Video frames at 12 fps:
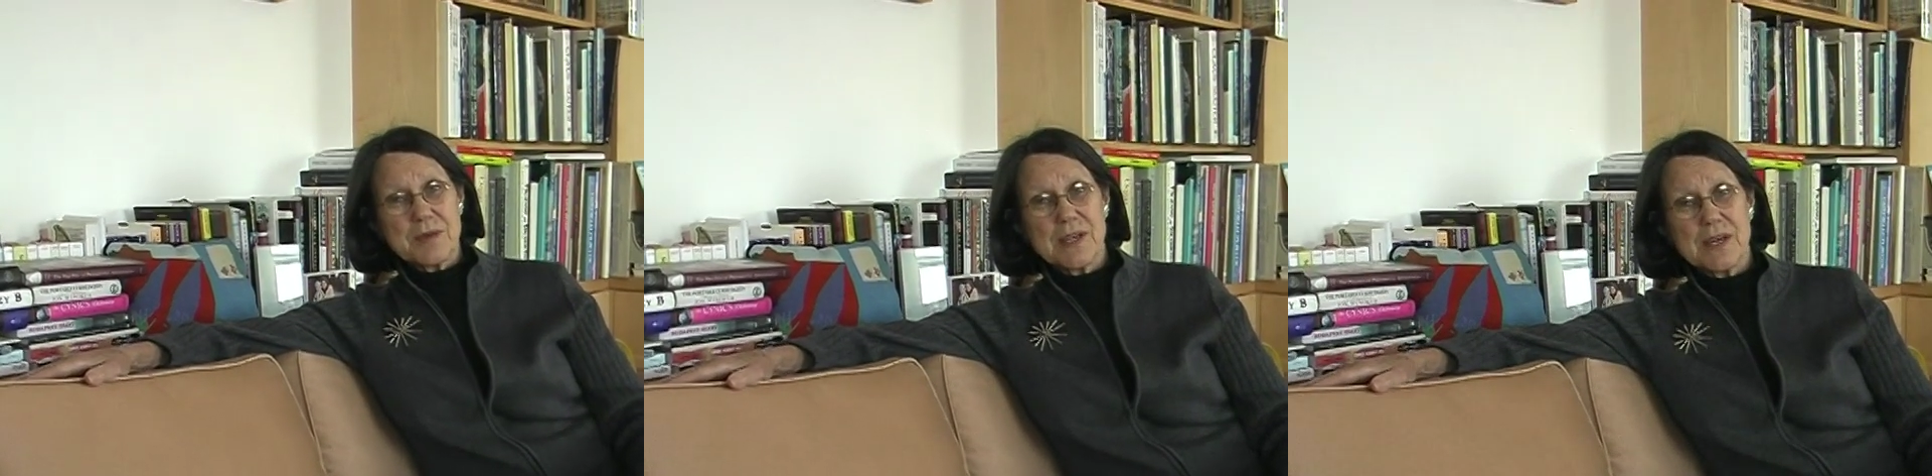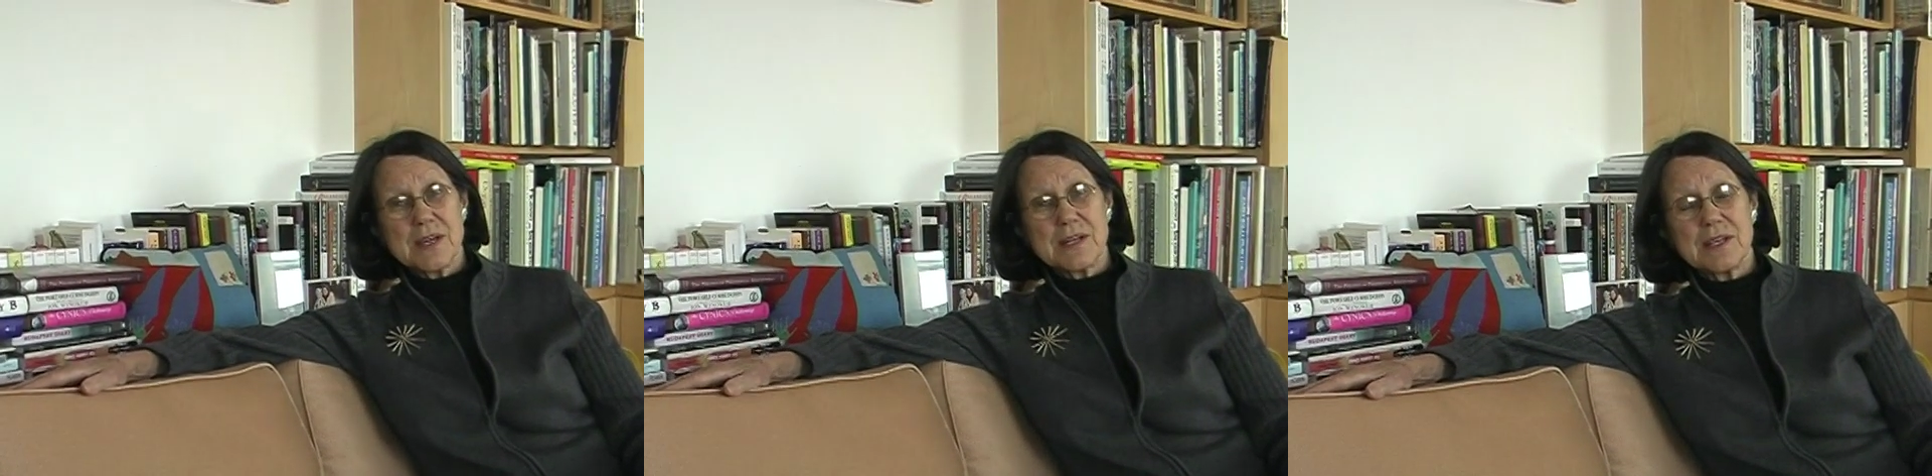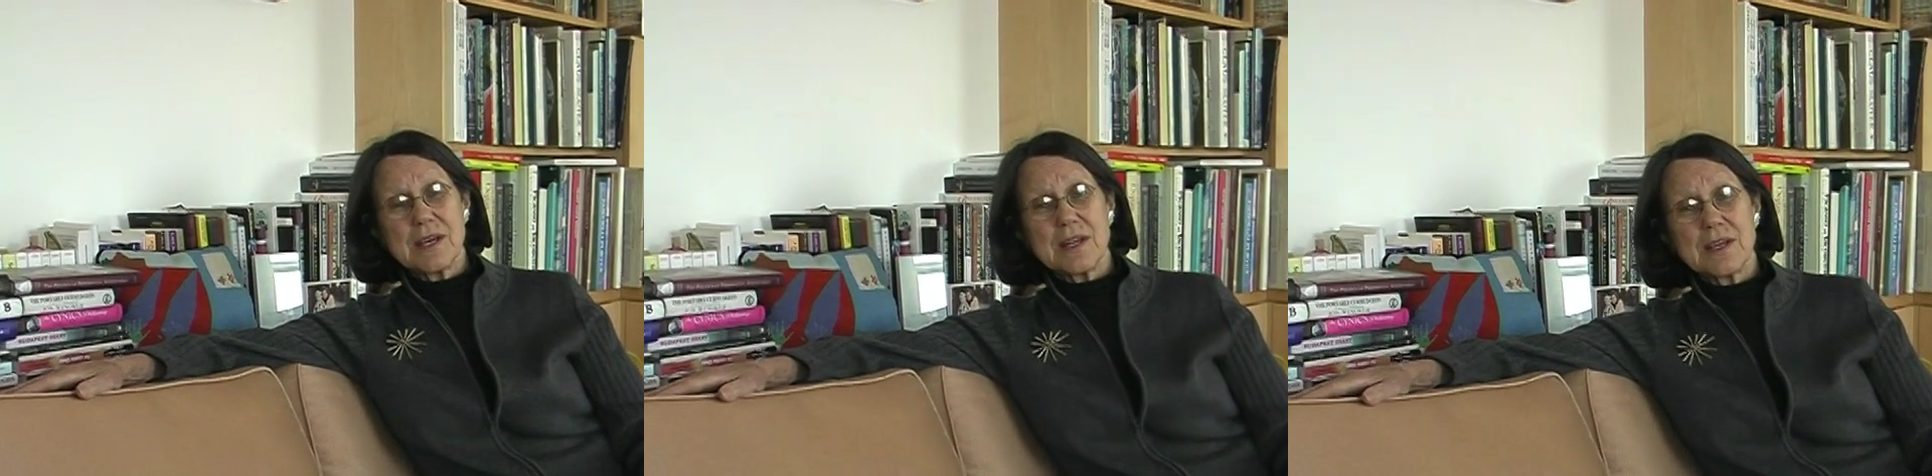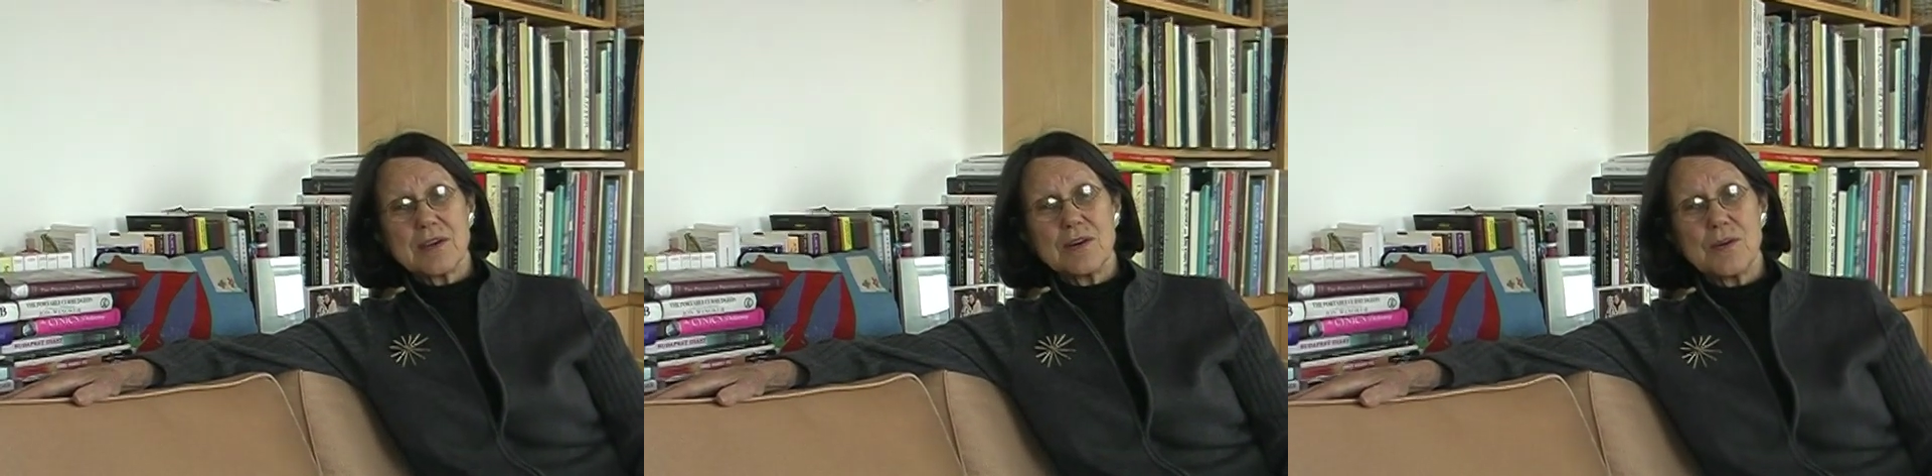began
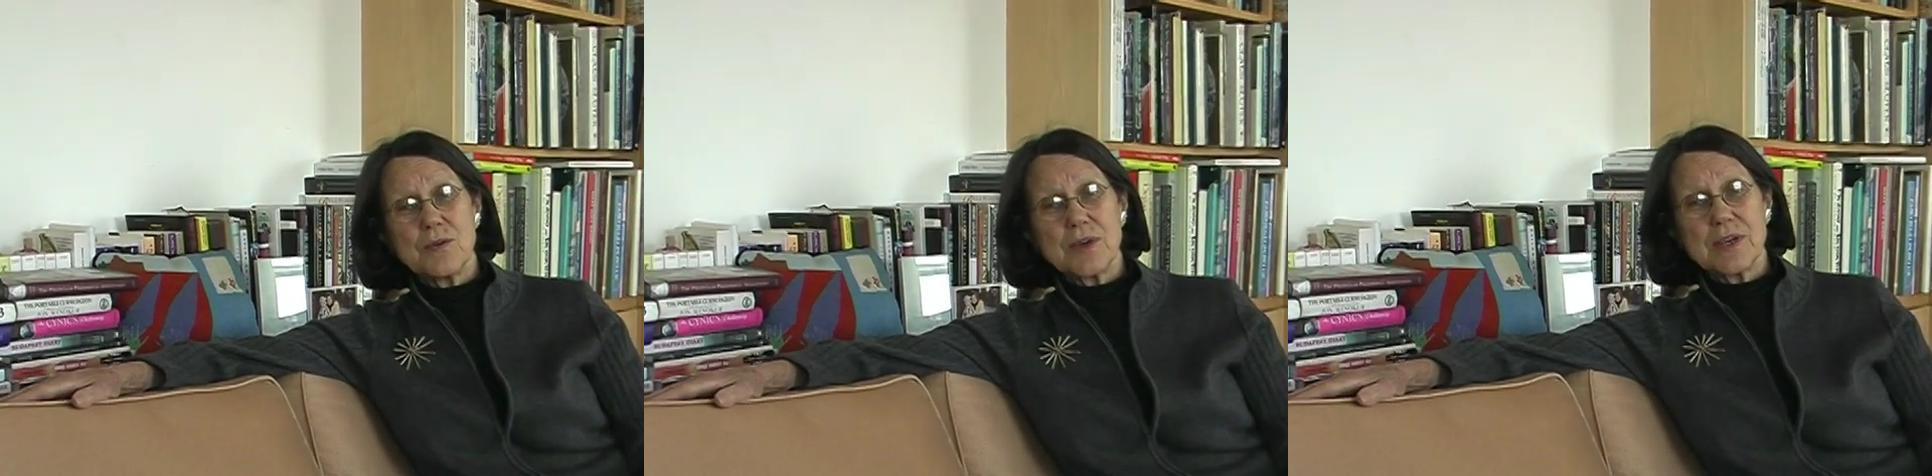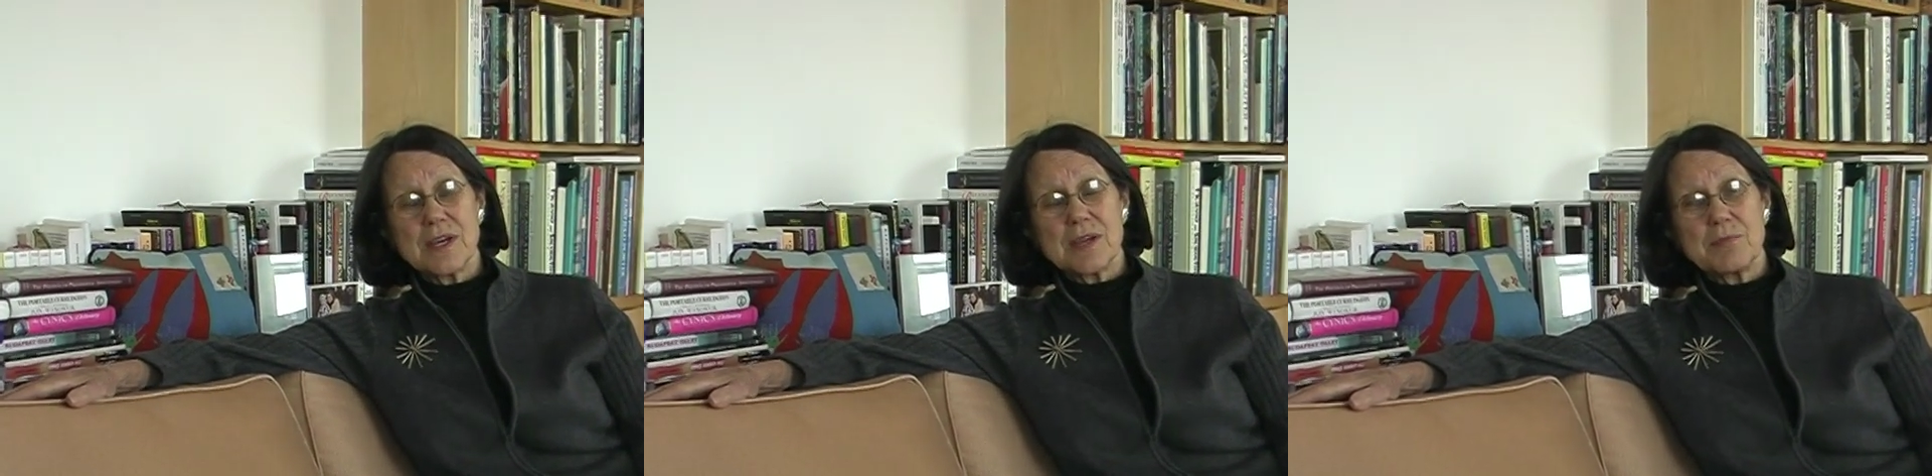getting going,